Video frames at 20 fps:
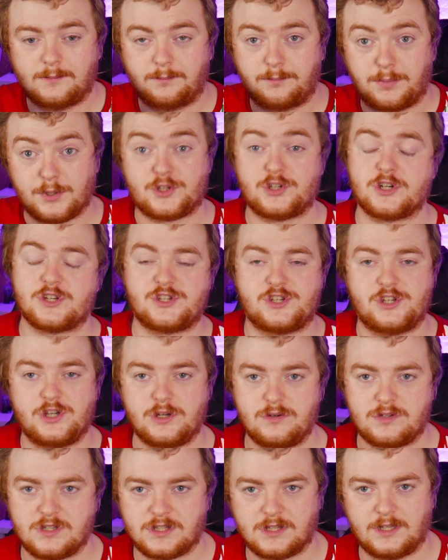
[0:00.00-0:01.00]
but just
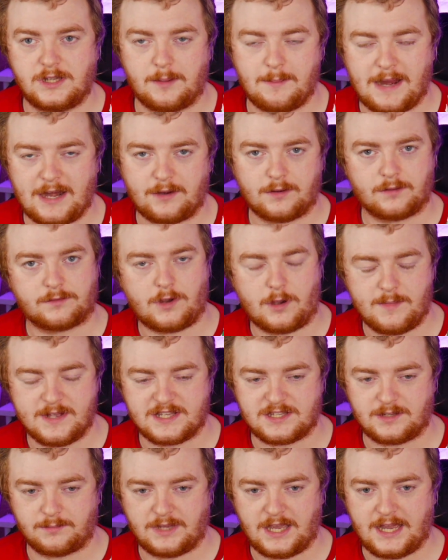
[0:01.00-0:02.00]
due to the amount of
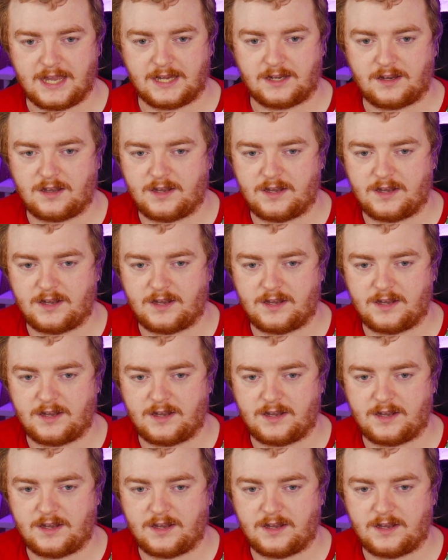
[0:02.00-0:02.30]
comments I'm getting,